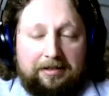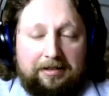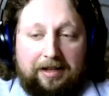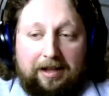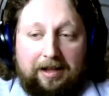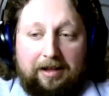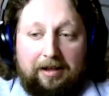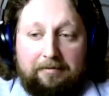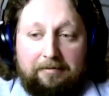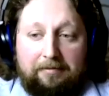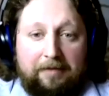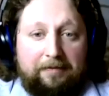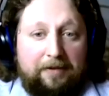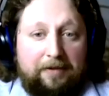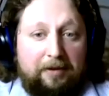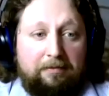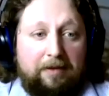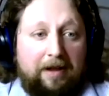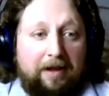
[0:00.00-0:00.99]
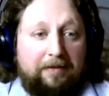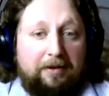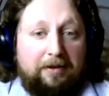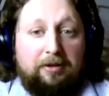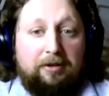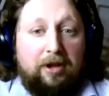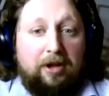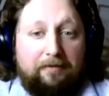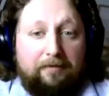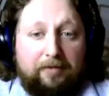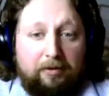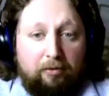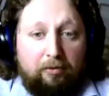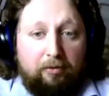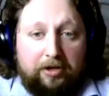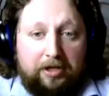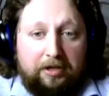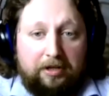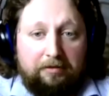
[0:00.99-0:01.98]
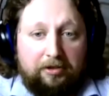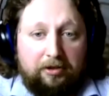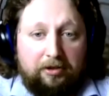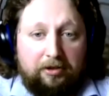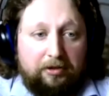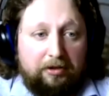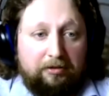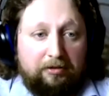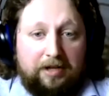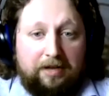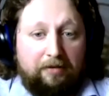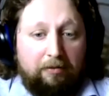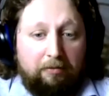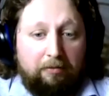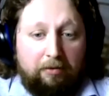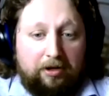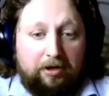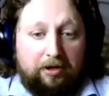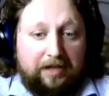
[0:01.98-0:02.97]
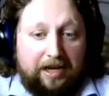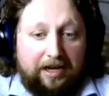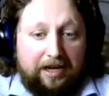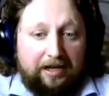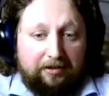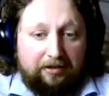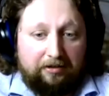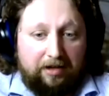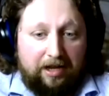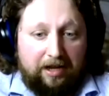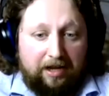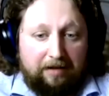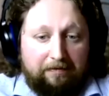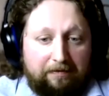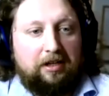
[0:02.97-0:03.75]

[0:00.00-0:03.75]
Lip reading: if you love the work you do, you'll never work a day in your life.